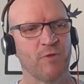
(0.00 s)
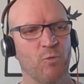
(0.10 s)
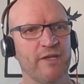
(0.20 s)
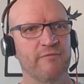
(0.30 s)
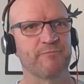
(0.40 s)

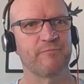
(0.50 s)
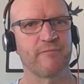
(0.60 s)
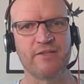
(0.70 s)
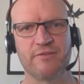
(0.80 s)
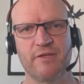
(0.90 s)
One,
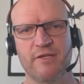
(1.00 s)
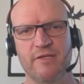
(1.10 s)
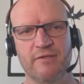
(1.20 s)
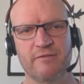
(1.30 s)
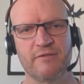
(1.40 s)
it's
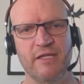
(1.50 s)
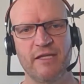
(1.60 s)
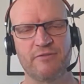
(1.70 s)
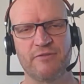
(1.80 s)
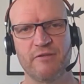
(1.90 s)
a
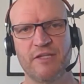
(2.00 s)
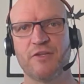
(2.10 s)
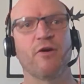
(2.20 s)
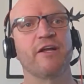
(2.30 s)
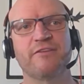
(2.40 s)
it's a it's
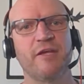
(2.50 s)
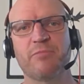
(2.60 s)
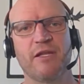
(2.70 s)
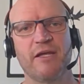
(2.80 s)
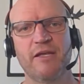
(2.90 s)
an IT
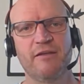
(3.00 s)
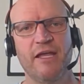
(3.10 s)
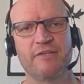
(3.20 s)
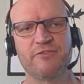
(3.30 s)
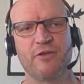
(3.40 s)
play,
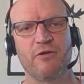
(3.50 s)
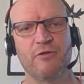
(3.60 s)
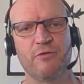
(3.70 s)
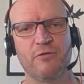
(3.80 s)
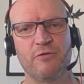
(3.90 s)

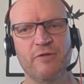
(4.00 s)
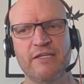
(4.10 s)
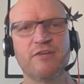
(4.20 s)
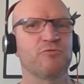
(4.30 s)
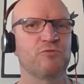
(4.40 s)
so it
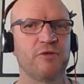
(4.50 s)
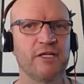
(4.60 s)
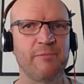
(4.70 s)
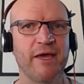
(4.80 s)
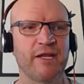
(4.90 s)
didn't
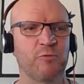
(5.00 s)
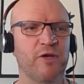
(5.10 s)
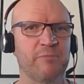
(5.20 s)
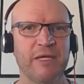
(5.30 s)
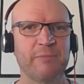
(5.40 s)
really matter
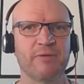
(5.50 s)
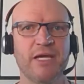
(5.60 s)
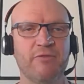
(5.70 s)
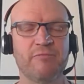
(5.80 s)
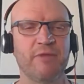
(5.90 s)
where people
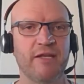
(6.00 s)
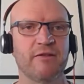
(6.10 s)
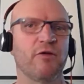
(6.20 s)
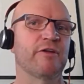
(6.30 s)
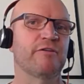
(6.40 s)
are and, and a
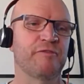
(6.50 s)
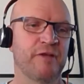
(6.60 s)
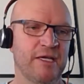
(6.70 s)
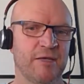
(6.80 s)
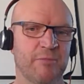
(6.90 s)
lot of
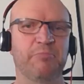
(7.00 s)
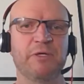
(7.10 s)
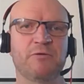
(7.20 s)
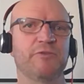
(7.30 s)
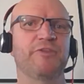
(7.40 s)

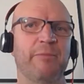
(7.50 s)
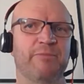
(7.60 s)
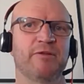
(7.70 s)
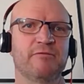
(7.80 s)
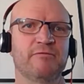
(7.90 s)
builds
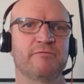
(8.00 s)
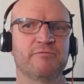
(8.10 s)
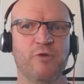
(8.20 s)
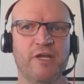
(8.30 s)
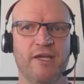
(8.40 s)
happen
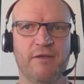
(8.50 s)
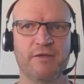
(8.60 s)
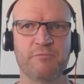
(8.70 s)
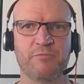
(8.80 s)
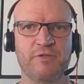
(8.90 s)
where
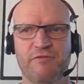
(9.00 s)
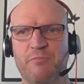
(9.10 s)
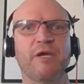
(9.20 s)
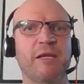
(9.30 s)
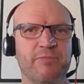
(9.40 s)

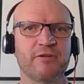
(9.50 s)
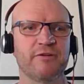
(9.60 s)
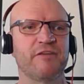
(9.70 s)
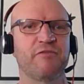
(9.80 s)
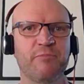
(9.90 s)
different people are
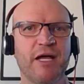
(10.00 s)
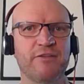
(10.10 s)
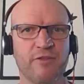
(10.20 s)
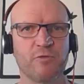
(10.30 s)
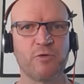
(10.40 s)
in different
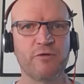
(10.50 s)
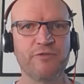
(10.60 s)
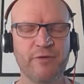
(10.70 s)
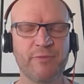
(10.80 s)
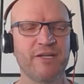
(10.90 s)
parts of the world
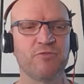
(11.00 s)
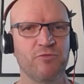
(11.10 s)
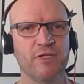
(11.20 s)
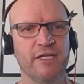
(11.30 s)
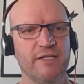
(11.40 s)
so we didn't
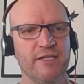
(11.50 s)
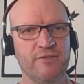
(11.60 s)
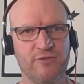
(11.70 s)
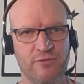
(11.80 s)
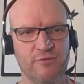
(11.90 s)
really need
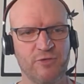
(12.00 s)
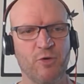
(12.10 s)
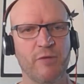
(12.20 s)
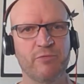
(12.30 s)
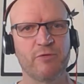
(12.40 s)
to to
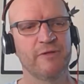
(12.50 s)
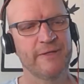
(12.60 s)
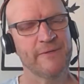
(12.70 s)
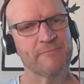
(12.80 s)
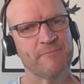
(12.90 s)
eyeball
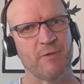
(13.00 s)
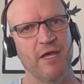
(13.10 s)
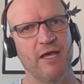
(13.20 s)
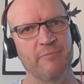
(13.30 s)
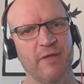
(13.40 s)

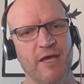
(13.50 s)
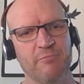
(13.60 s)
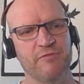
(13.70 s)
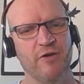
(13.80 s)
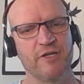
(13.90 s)
um, our
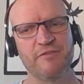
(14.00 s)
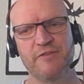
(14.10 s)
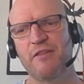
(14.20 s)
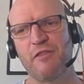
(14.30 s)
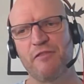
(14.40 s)
provider
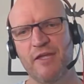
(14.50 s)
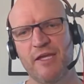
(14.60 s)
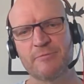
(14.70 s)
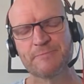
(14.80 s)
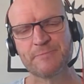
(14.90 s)
the other
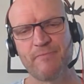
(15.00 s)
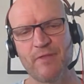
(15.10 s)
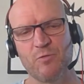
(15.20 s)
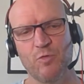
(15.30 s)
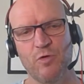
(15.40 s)
thing
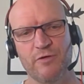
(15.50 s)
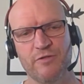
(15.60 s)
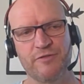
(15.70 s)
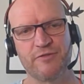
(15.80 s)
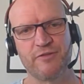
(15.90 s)

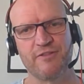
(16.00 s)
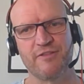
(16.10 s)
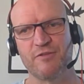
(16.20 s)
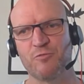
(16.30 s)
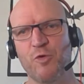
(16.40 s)
was
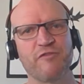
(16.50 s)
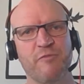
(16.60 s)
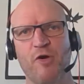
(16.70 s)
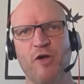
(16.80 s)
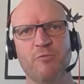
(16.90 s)
that work from
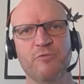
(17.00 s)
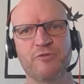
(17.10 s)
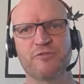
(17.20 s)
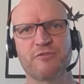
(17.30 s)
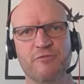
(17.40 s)
home
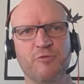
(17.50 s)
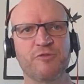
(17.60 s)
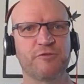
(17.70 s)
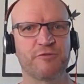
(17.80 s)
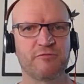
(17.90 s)
was
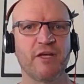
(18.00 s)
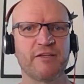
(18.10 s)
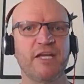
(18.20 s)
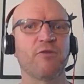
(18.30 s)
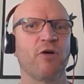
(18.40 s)
was a
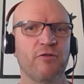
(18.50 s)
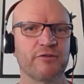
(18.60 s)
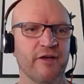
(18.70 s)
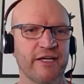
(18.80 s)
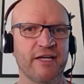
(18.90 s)
year
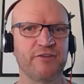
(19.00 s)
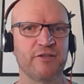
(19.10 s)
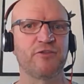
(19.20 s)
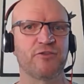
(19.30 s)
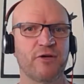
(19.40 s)
old i guess in
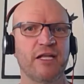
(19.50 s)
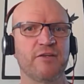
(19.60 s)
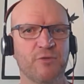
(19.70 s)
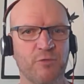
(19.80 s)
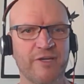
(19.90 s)
australia
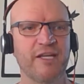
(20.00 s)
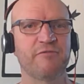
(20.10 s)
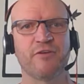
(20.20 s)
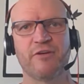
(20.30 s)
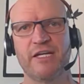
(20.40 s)
so we're getting
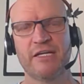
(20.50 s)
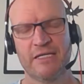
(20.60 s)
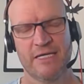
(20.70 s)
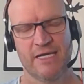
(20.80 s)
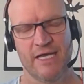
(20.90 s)
very
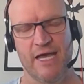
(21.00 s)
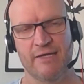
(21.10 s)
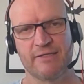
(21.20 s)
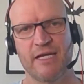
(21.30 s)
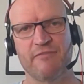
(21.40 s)

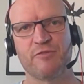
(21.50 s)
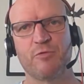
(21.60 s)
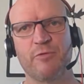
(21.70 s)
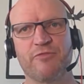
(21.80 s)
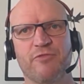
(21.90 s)
uh,
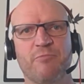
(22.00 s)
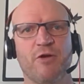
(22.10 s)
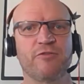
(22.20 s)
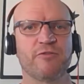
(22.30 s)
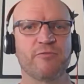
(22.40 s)
comfortable with
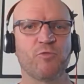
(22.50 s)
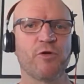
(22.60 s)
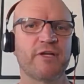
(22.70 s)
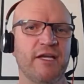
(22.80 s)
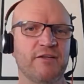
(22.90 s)
remote
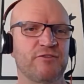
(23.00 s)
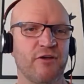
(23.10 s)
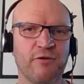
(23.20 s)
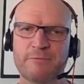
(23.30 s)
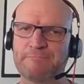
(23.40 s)
working
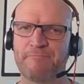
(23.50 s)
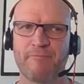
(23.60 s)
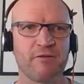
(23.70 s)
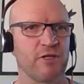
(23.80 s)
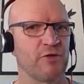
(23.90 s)
so
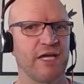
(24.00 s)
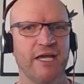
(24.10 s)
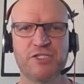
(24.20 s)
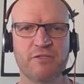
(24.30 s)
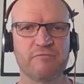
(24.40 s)

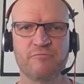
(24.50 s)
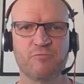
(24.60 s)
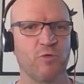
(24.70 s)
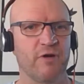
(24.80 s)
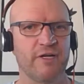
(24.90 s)
location
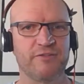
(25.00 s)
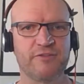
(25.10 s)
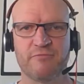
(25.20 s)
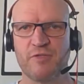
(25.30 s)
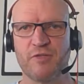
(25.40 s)

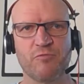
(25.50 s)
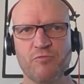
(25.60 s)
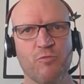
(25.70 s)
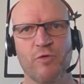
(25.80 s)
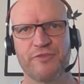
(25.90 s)
wise
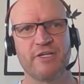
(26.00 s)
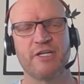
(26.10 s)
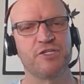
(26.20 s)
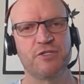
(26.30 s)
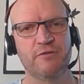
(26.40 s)
wasn't an
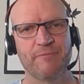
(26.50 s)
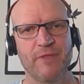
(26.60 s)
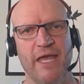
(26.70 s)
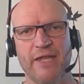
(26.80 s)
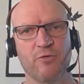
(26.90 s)
issue
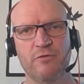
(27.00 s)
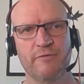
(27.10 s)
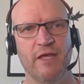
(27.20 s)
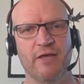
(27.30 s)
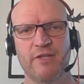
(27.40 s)
at all
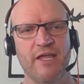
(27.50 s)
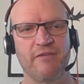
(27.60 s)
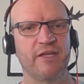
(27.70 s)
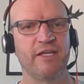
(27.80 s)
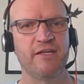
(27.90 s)
i didn't
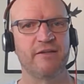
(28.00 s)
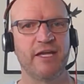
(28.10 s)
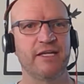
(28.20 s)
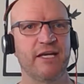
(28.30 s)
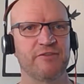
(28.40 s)
have any
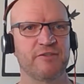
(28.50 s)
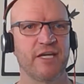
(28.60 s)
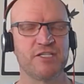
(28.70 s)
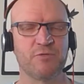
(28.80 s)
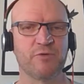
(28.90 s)
any
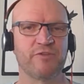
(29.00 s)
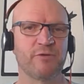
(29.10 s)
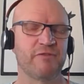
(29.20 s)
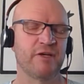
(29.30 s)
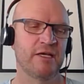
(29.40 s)
hesitation
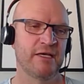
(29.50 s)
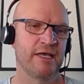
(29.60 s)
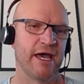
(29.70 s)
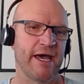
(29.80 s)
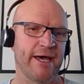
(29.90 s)
whatsoever
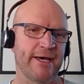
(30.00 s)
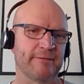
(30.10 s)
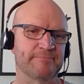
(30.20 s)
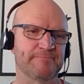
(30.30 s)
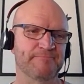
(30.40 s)

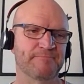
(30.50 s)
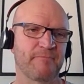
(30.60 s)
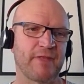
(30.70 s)
um,